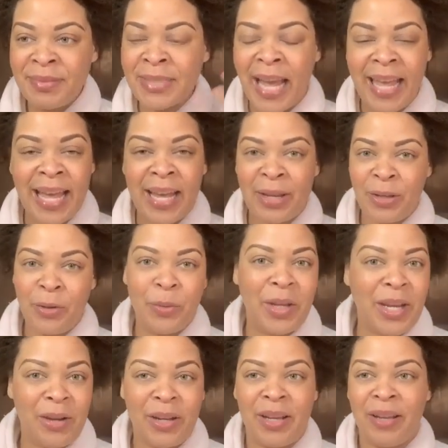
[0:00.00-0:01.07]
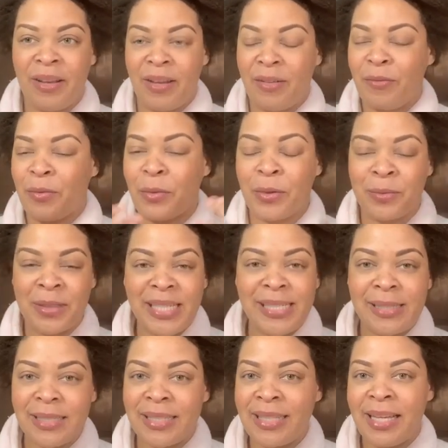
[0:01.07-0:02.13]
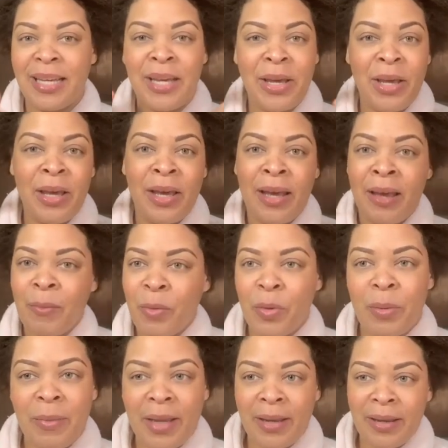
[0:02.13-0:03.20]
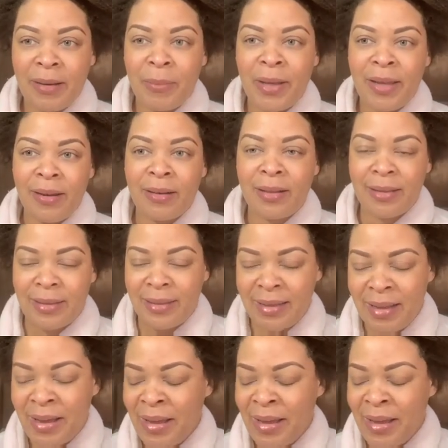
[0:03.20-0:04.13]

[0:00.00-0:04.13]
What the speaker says: I got a cute haircut for a reason. Wear my hair in my haircut.